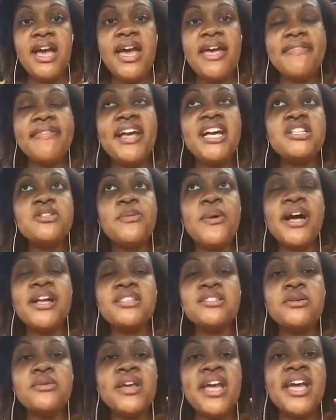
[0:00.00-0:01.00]
And that's why
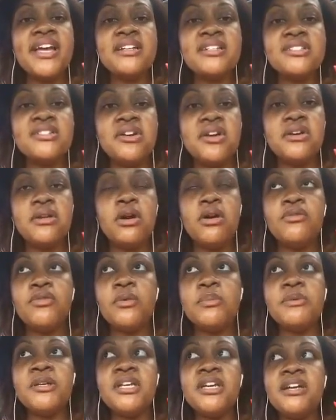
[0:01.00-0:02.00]
it's okay to start
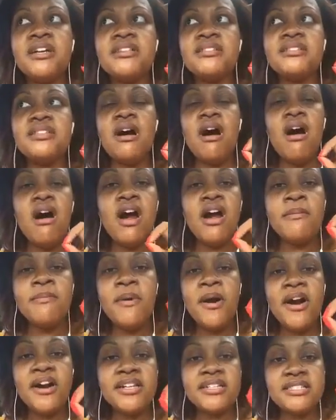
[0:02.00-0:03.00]
over, because the hard
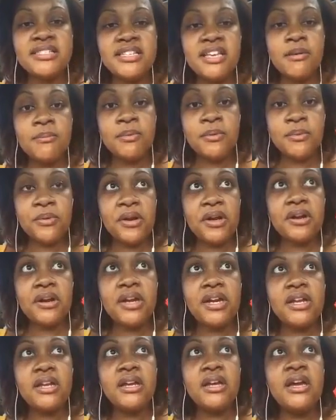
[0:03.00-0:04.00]
part is
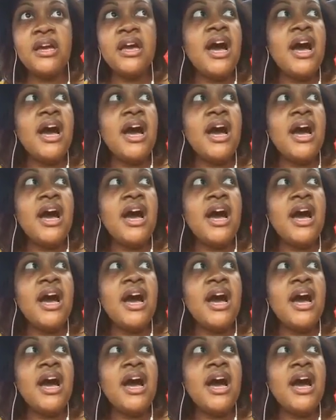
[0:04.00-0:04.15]
temporary.